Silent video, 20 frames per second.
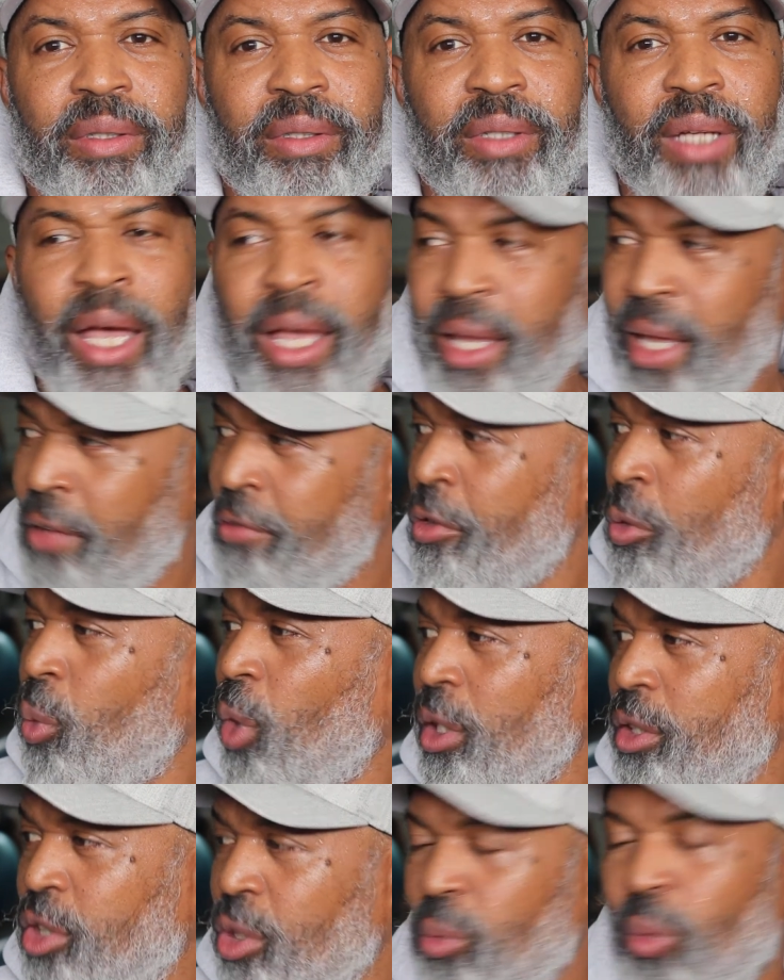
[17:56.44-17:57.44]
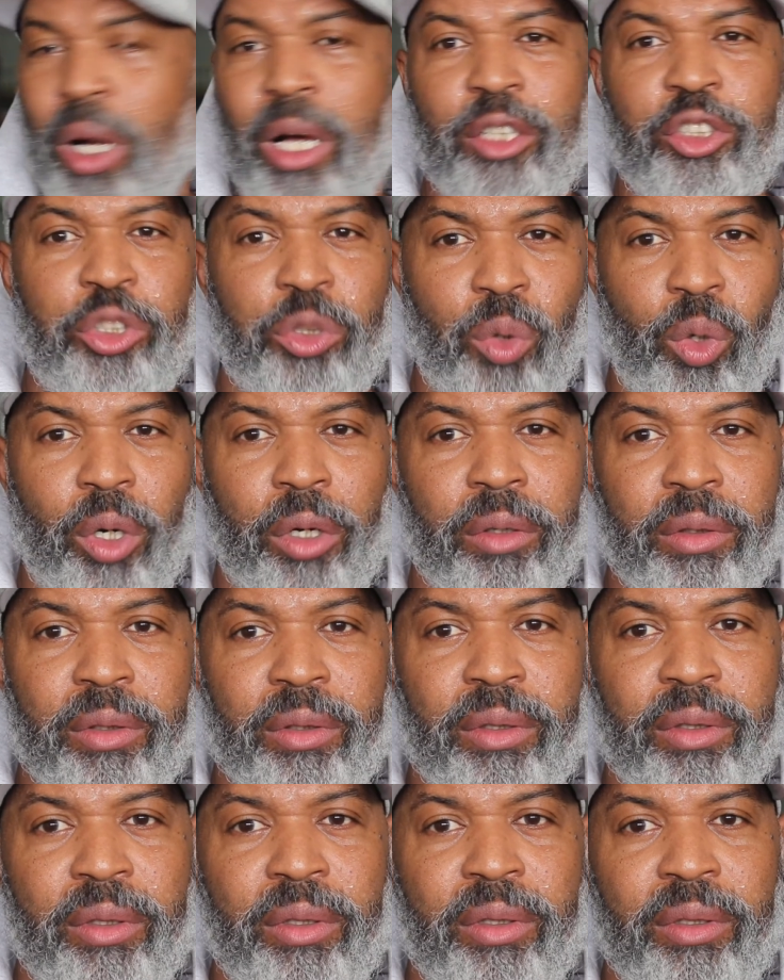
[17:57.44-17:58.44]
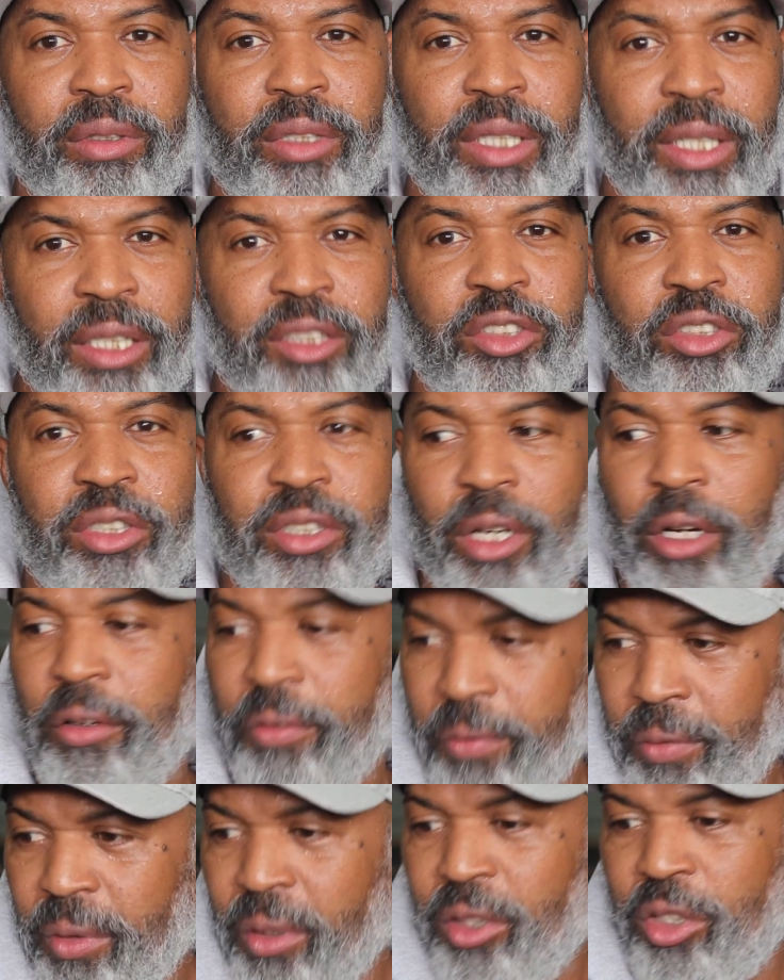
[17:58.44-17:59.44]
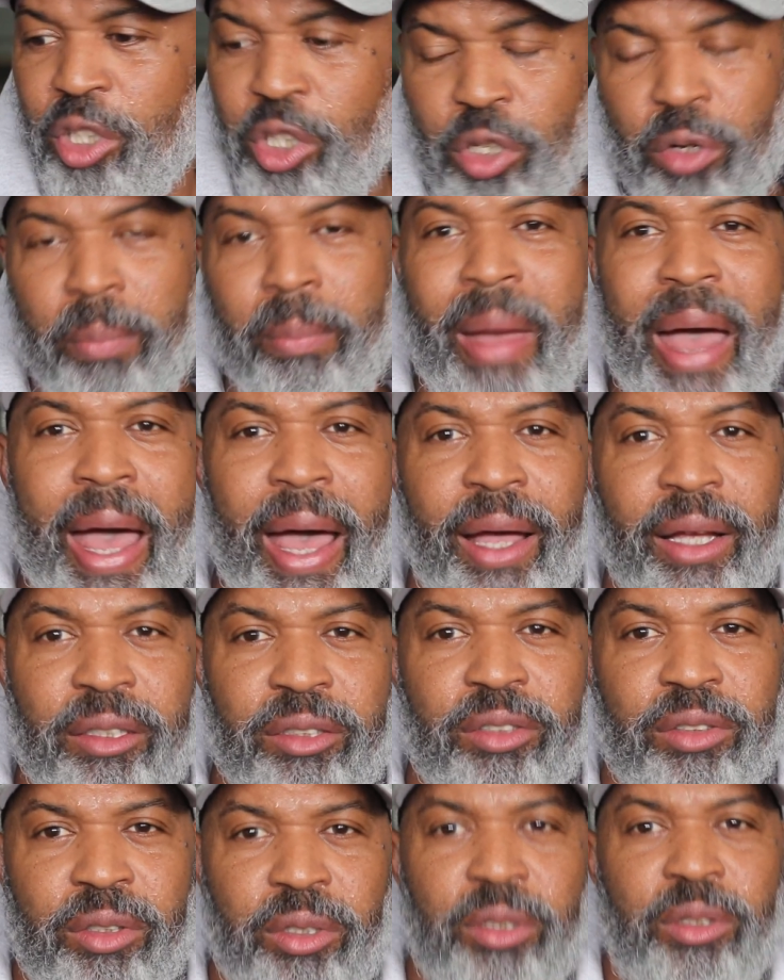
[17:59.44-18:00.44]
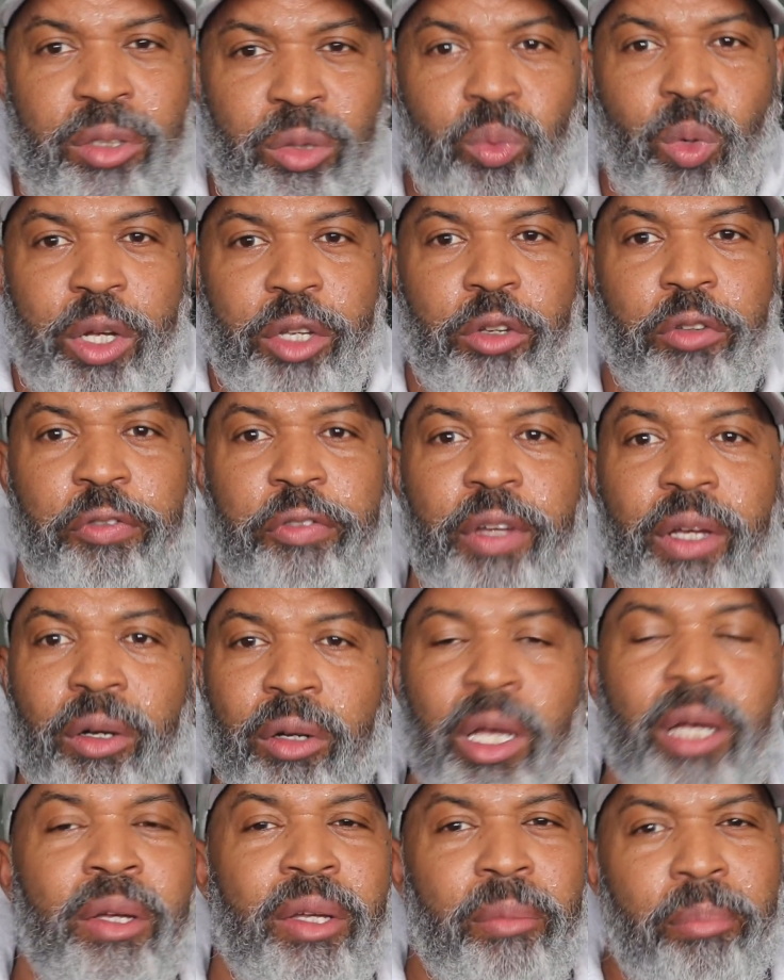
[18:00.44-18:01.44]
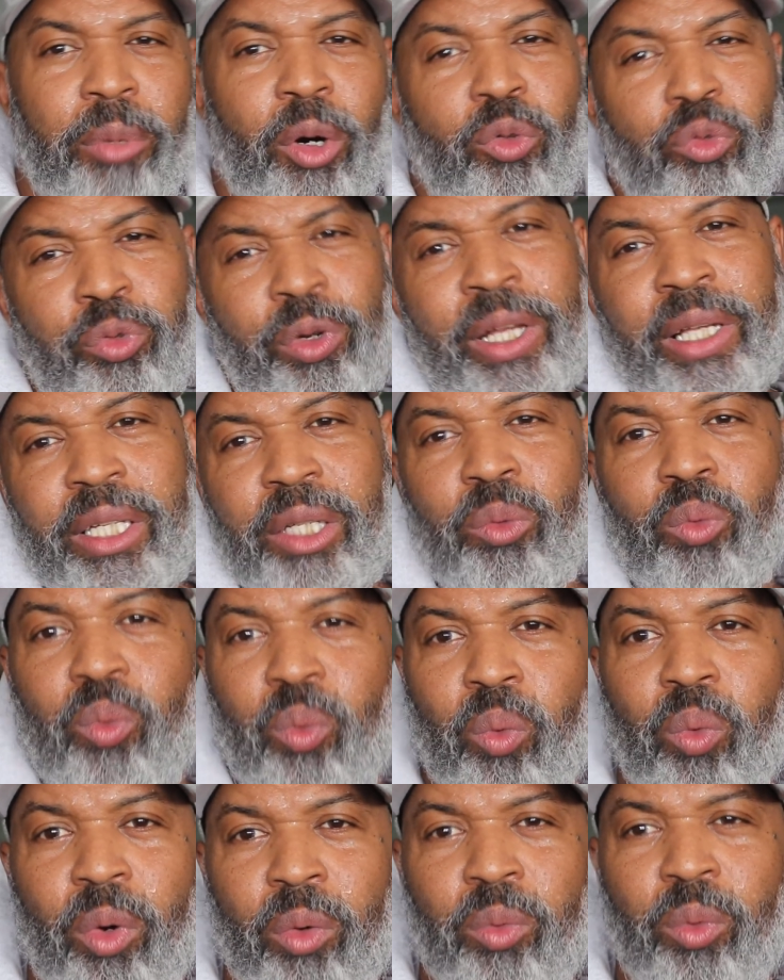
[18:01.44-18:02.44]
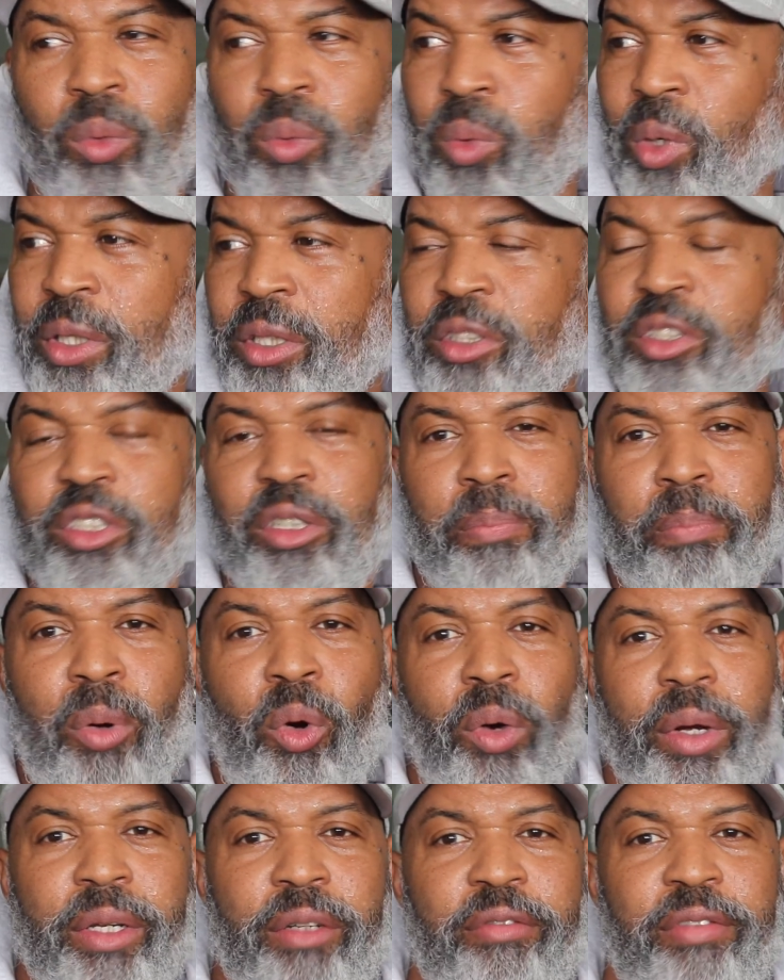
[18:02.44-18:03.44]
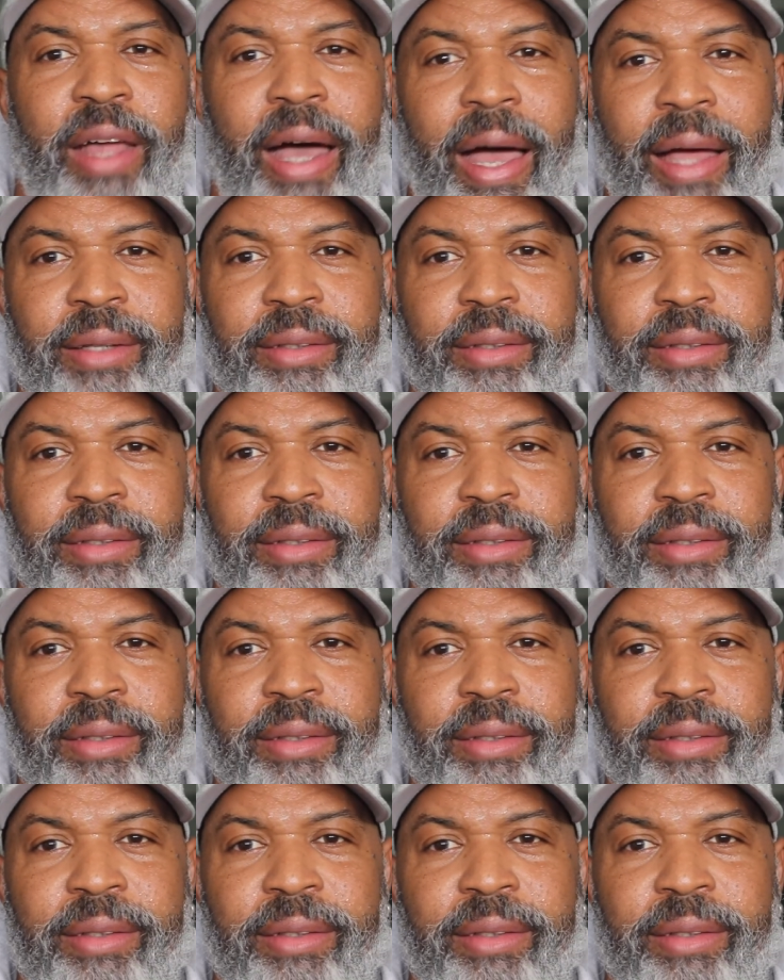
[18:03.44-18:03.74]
Hey, every once in a while, sure. To get yourself to your max, to where you feel good. But really, what is the point of that?